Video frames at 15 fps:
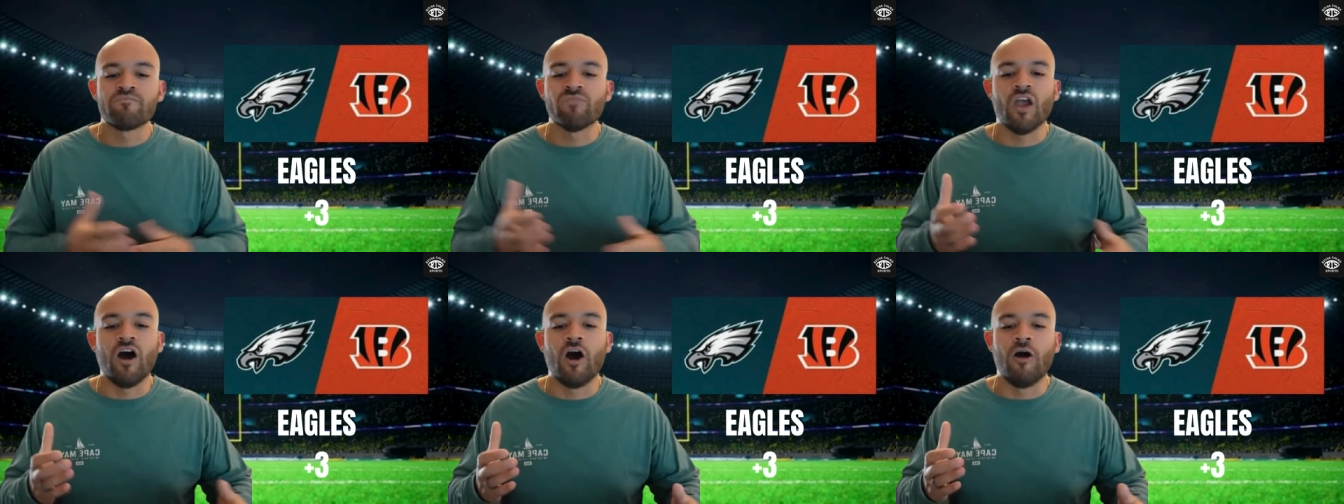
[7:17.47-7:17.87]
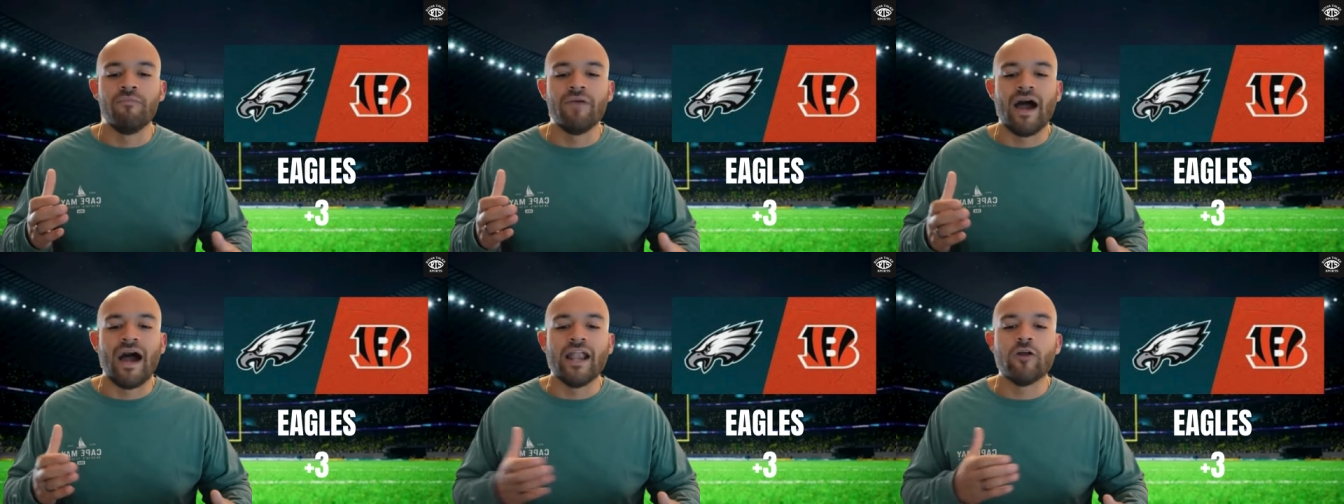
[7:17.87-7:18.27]

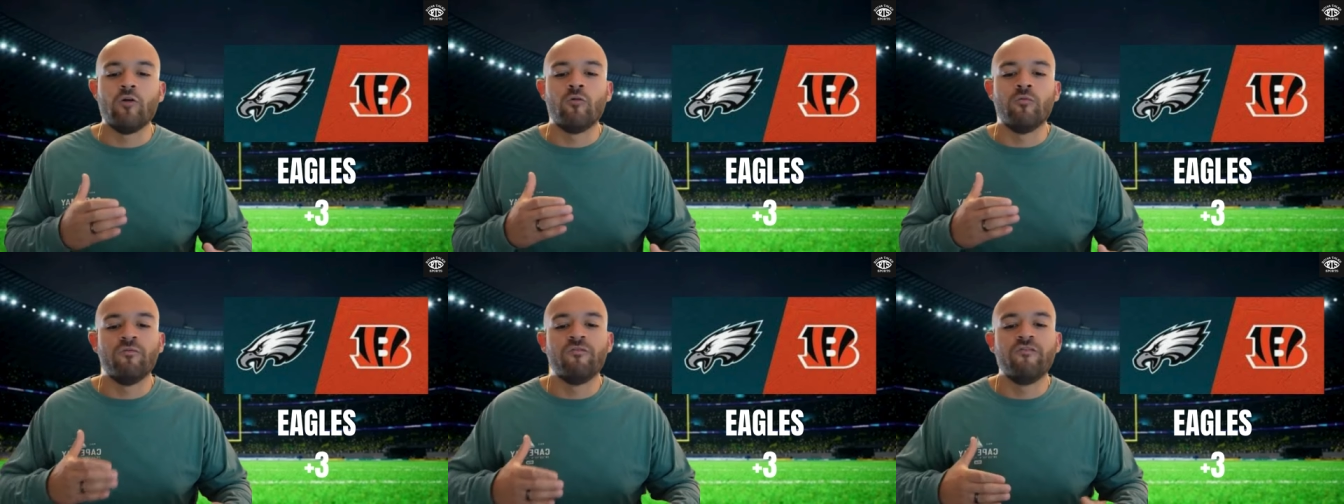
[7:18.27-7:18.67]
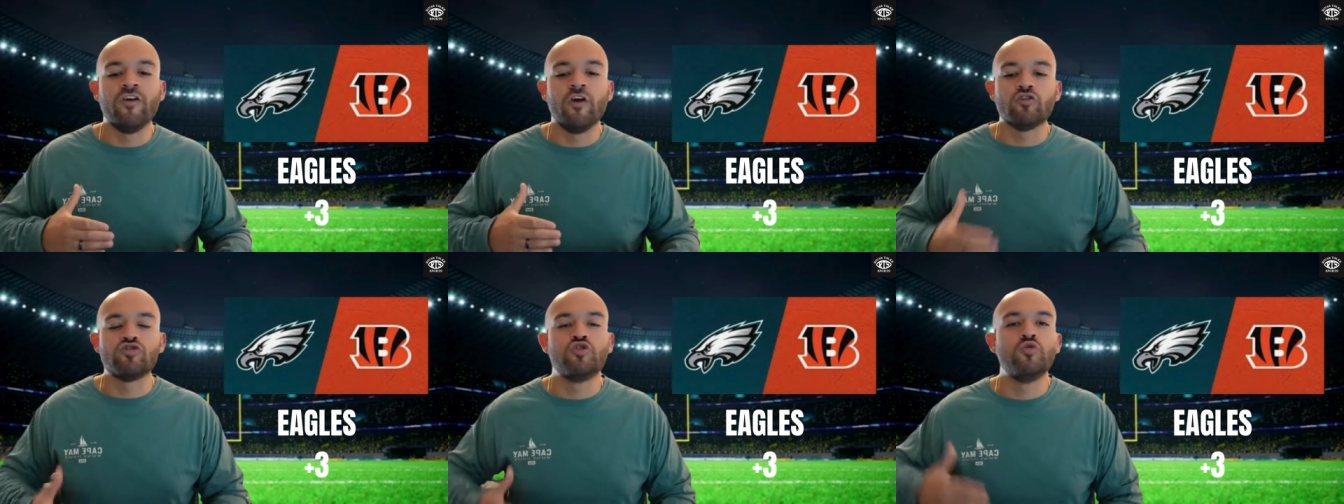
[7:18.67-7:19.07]
I don't
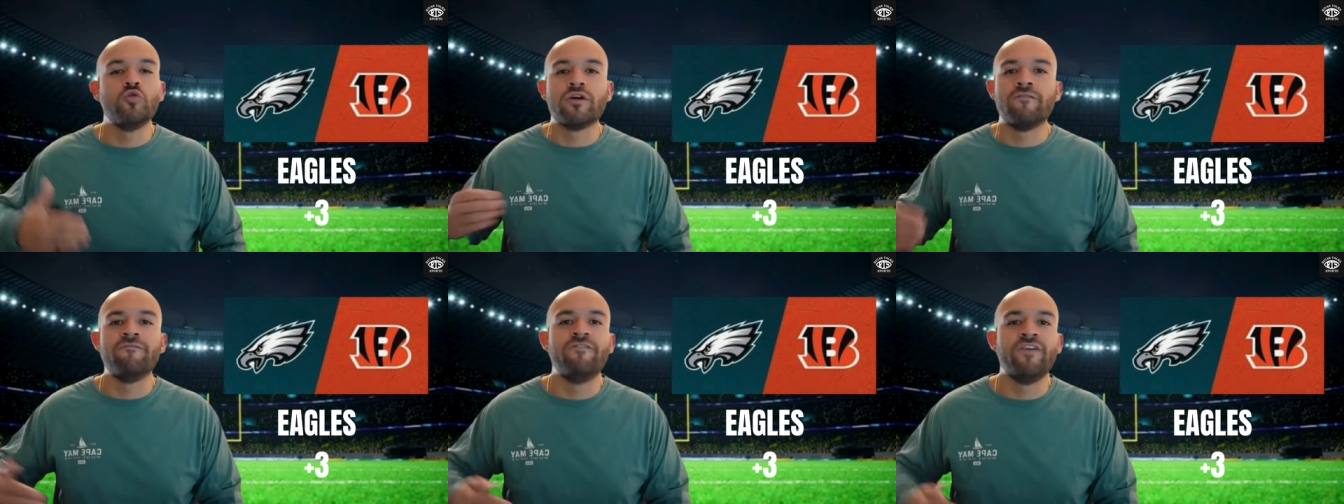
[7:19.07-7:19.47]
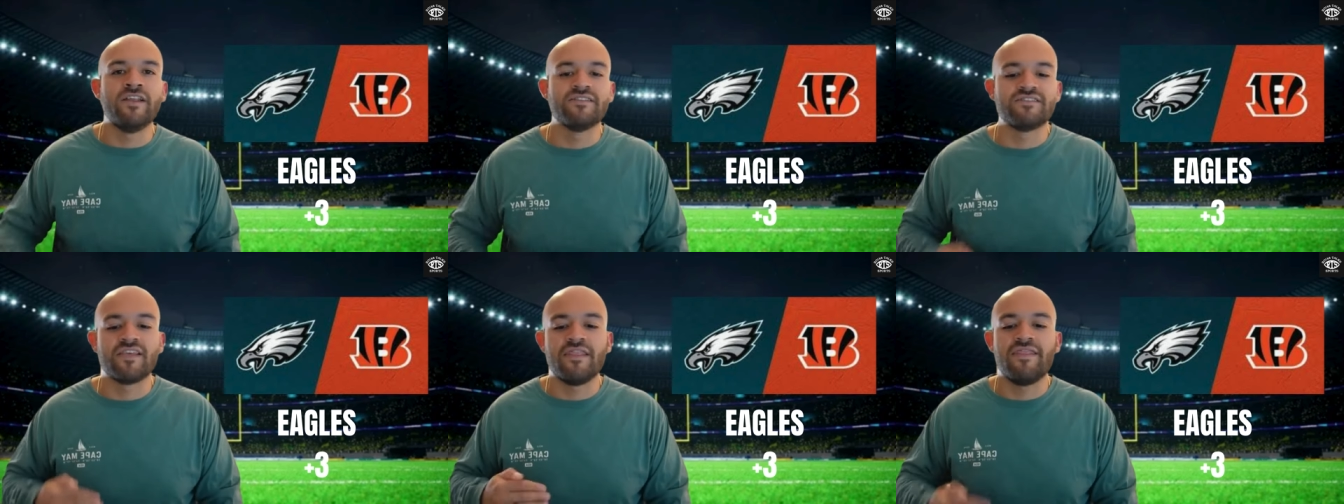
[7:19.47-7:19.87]
feel too
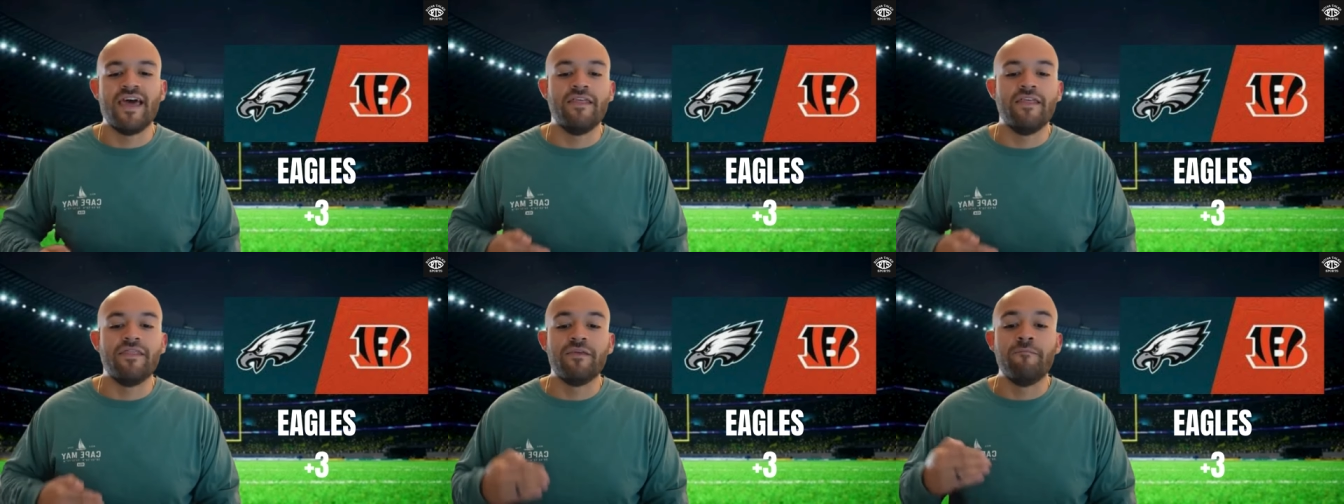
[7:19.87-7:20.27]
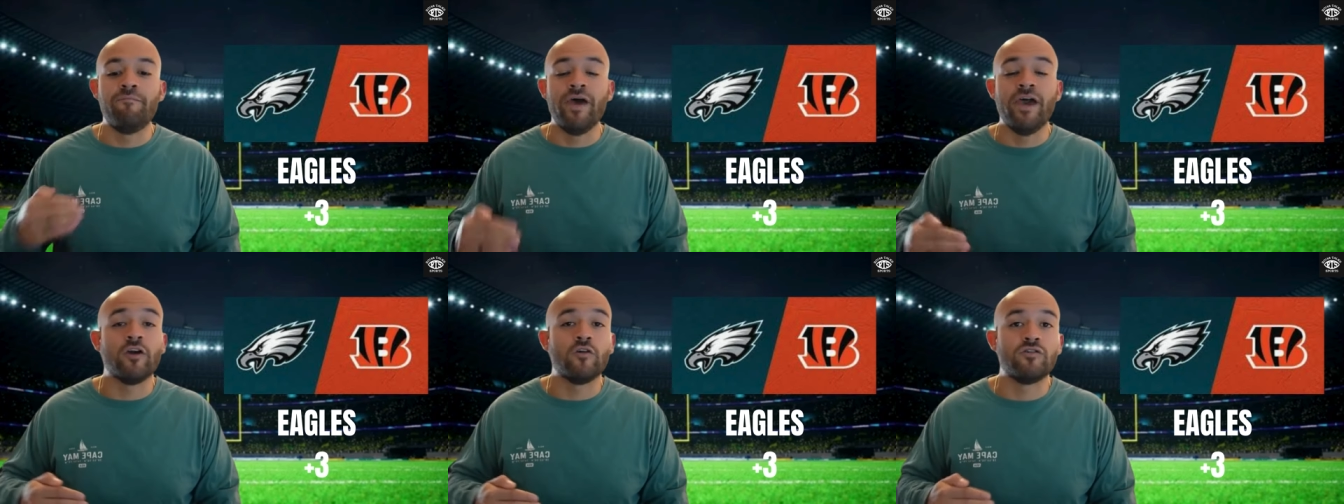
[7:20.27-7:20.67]
convinced that the
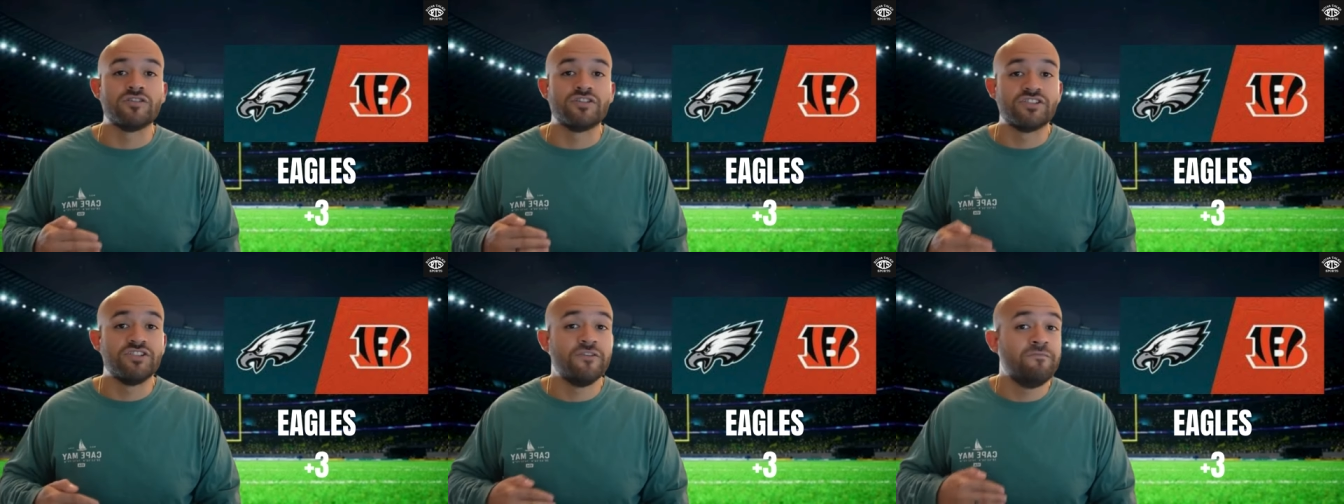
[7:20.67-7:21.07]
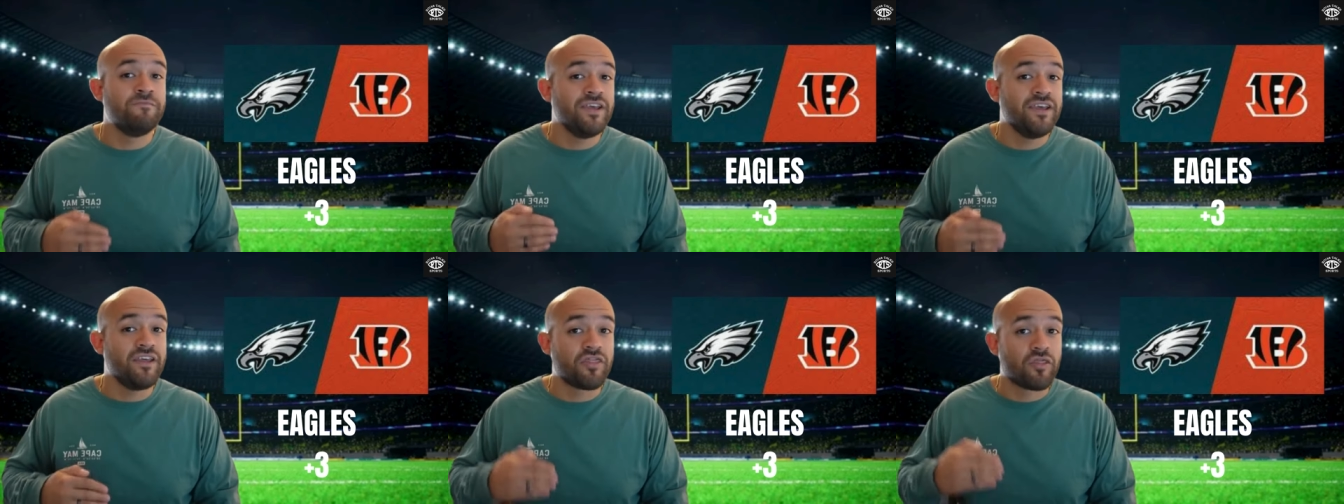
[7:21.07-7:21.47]
Bengals should
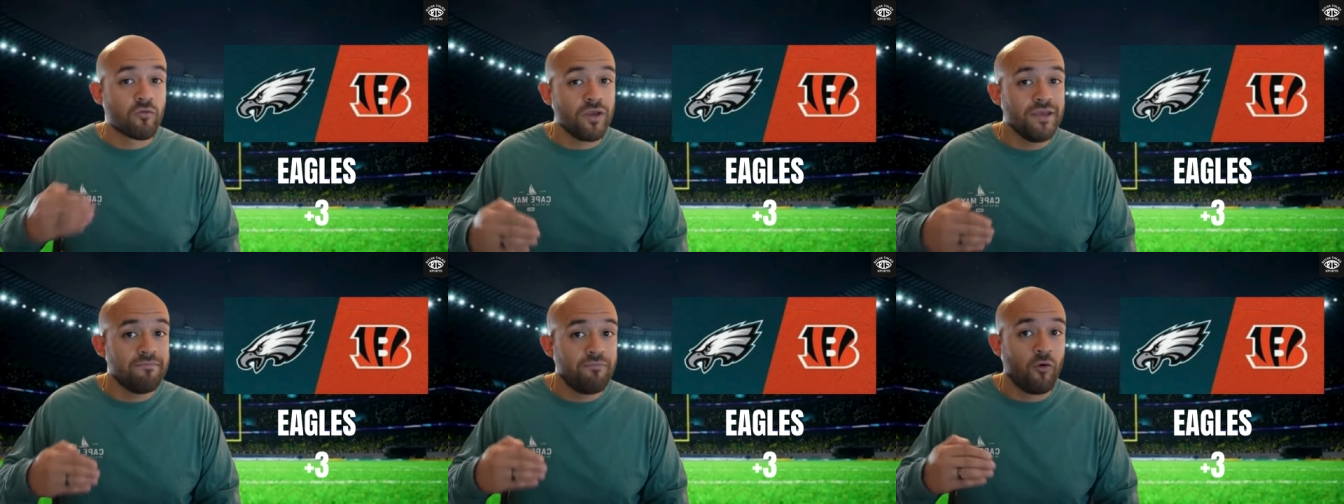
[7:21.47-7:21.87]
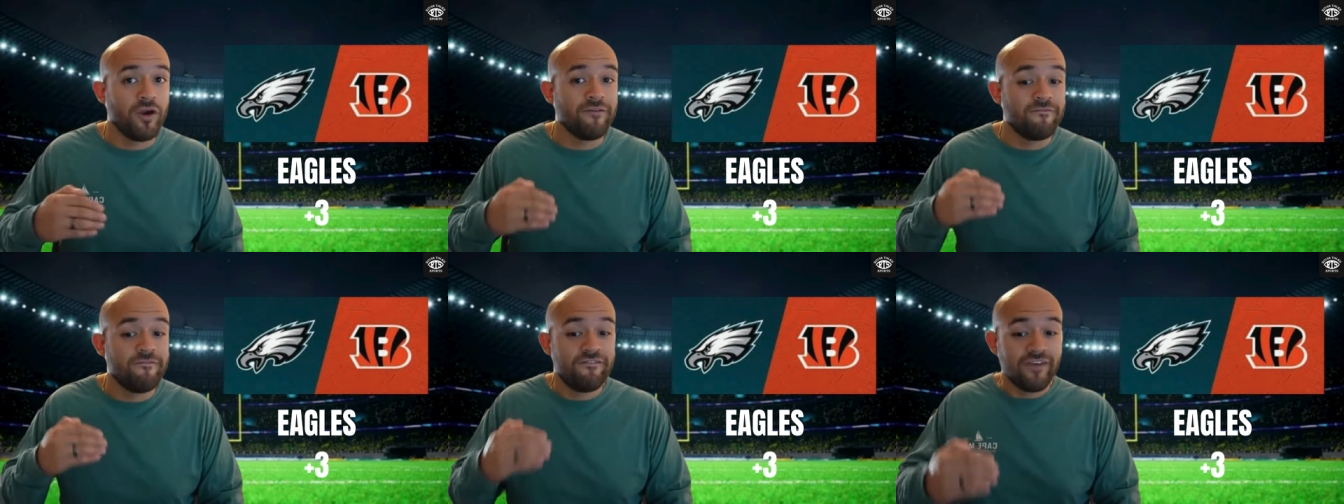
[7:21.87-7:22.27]
be 3-point
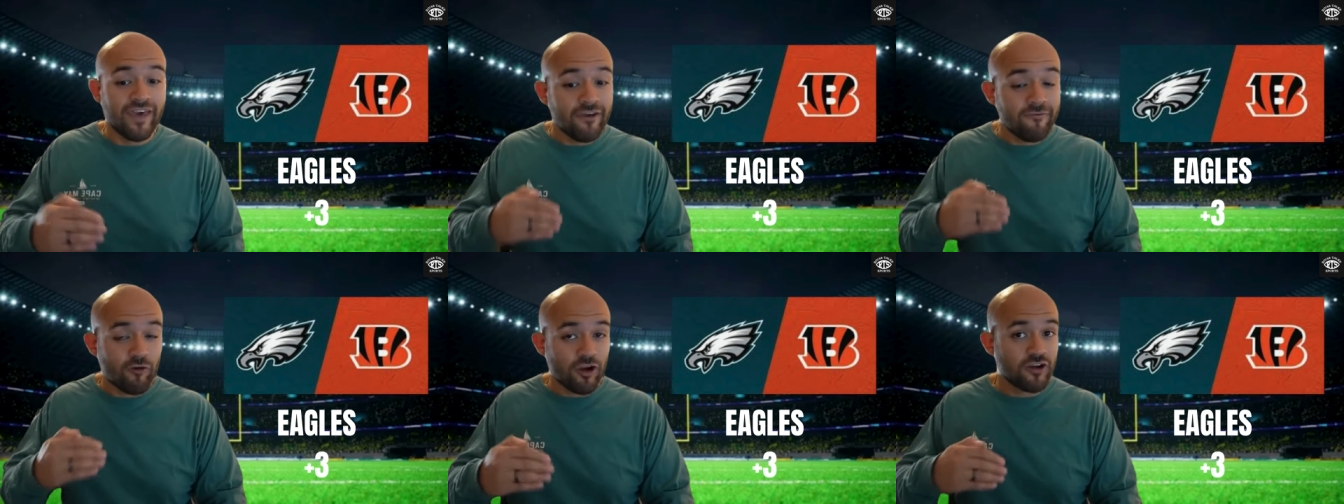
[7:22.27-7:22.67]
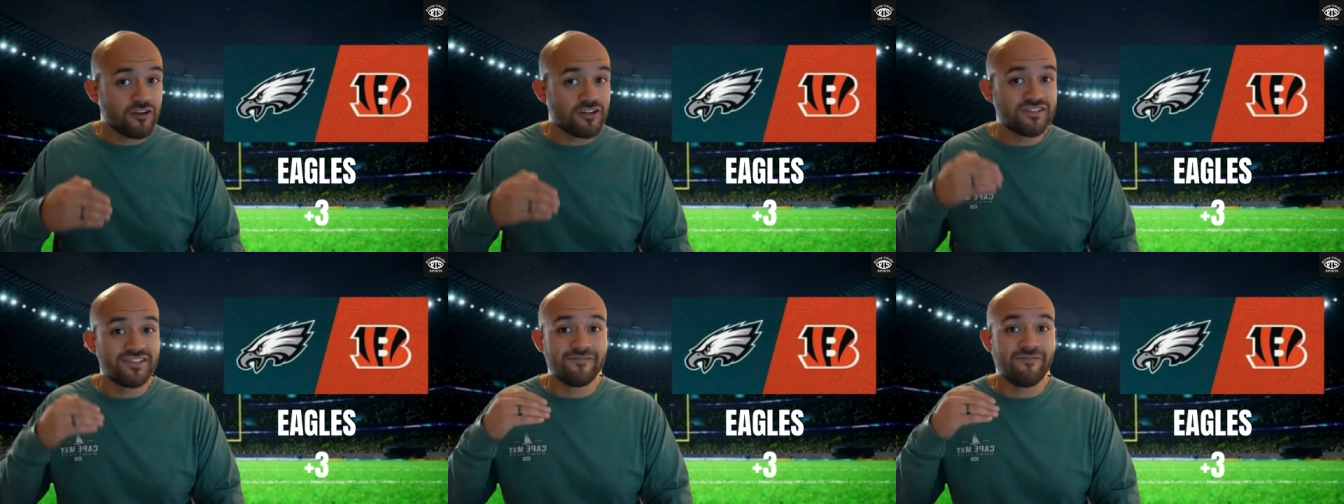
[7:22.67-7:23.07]
favorites